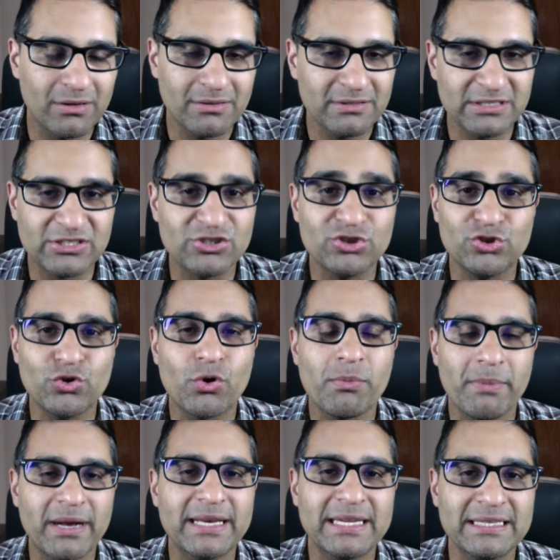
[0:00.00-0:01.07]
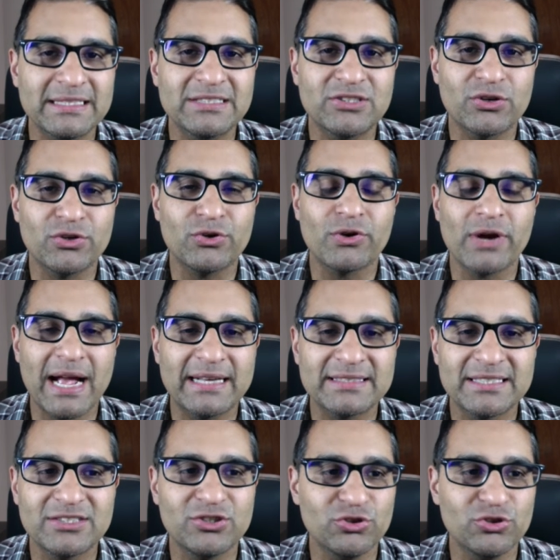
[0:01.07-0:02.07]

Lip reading: this is your money and these are your assets.